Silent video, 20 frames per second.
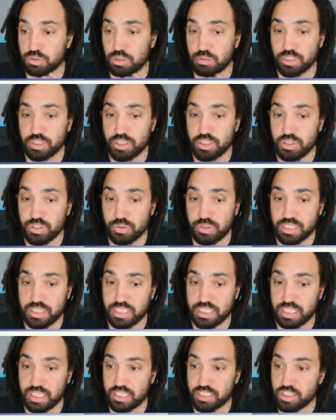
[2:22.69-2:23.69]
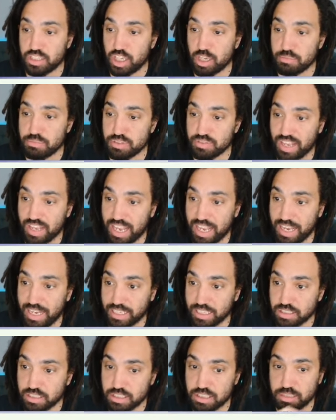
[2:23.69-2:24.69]
I'm going to do it in terms of
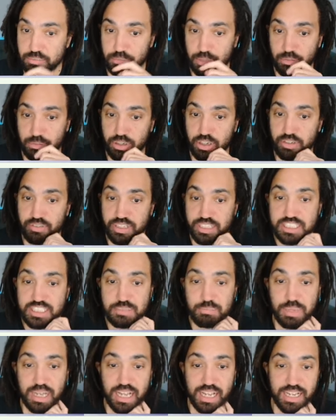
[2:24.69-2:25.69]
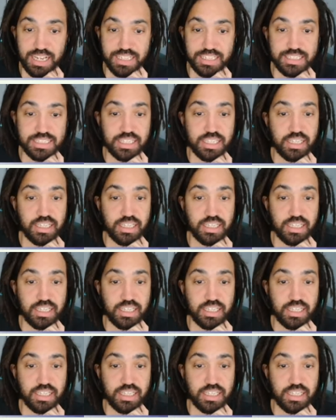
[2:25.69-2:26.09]
x, but I'm going to expand